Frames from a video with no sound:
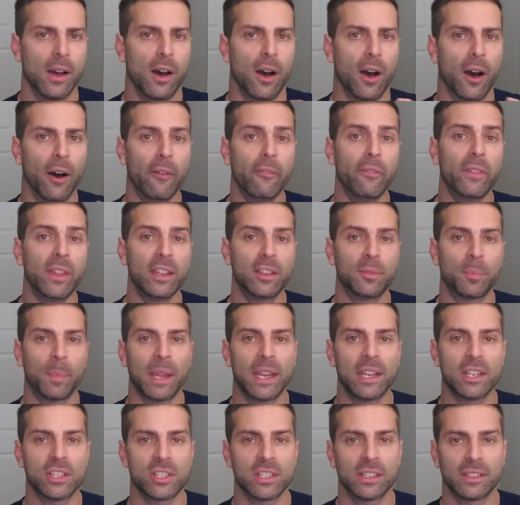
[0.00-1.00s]
Of these
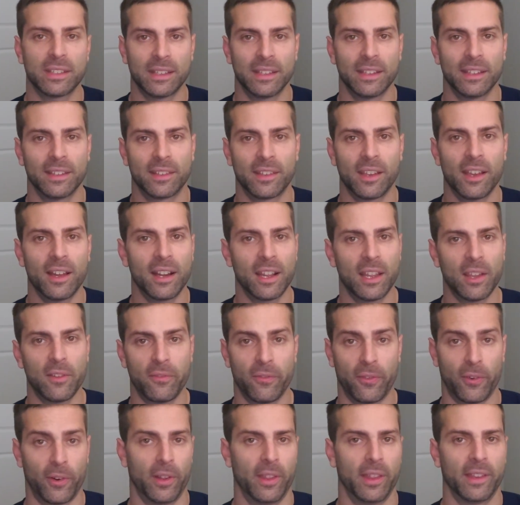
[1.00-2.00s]
patients in the study,
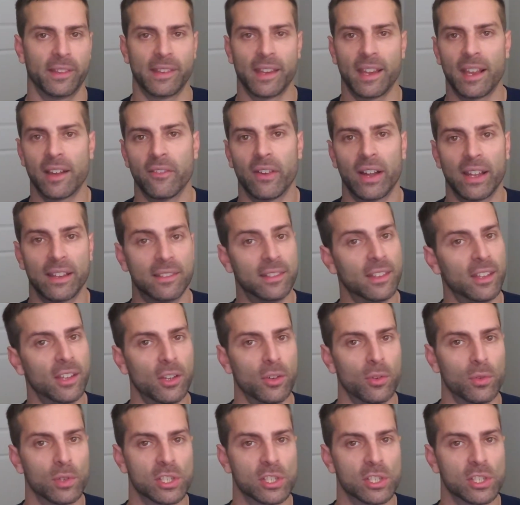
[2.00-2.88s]
for the sake of ICU,